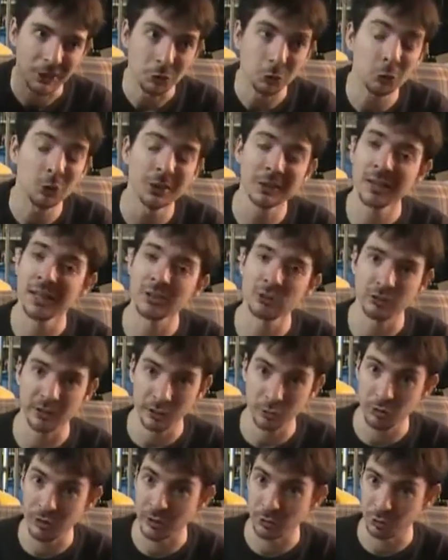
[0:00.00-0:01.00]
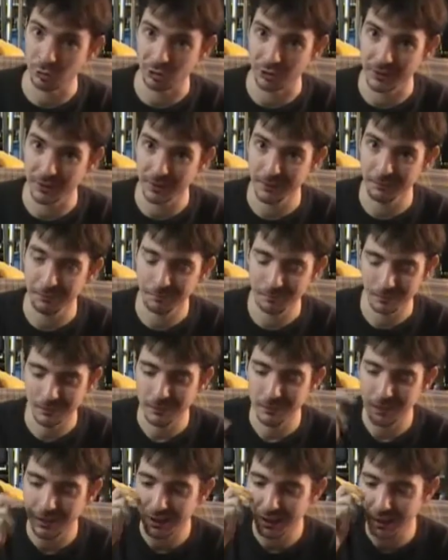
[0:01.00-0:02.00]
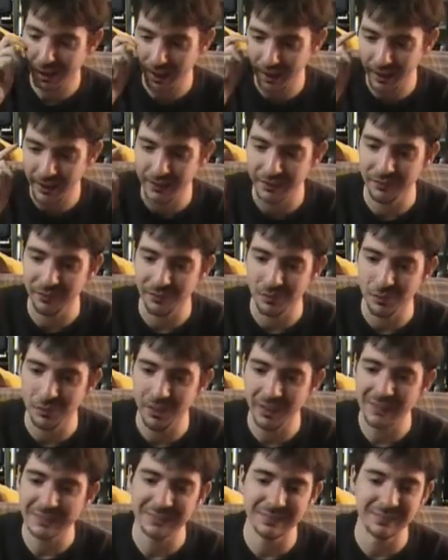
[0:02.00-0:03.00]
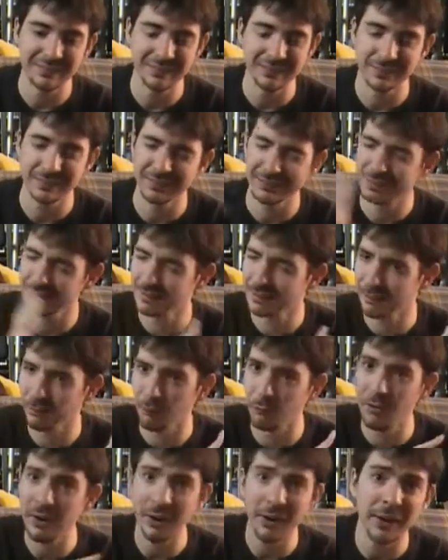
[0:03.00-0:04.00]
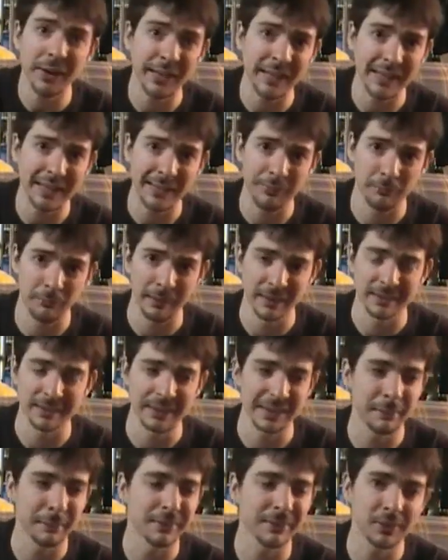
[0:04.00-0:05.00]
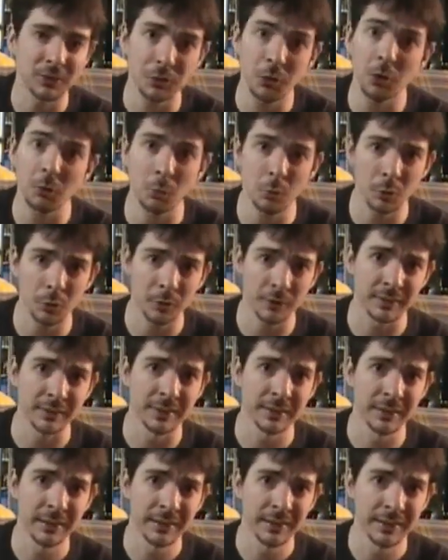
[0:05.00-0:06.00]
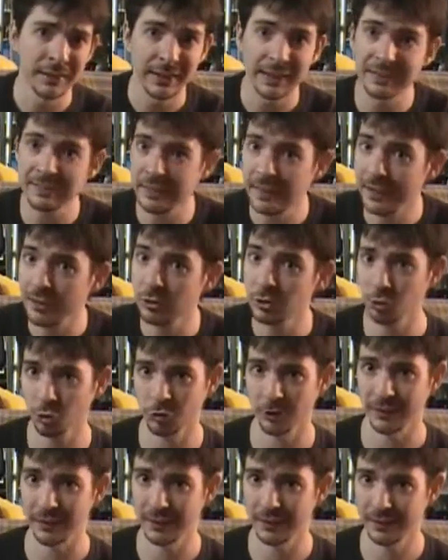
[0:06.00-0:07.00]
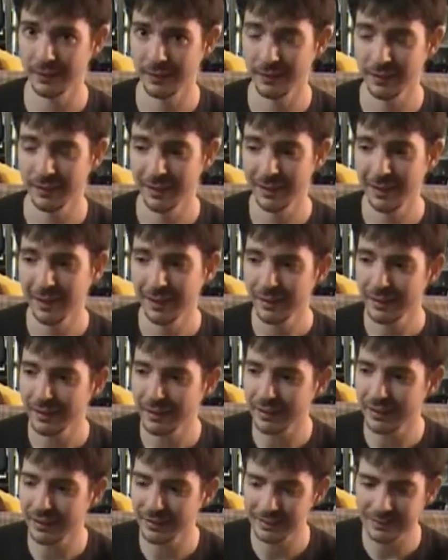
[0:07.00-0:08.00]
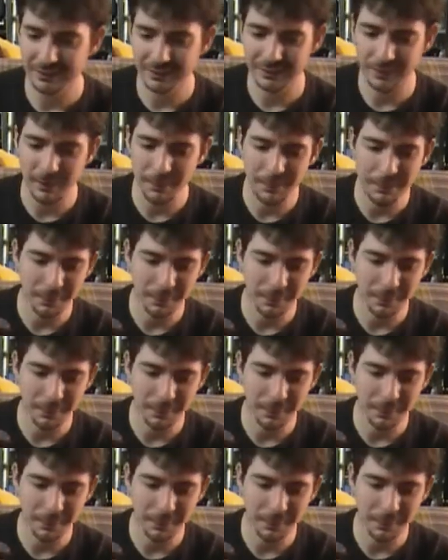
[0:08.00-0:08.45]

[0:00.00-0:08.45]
You cannot change history. And that's very geeky for me to say, but Star Wars is a history. It's...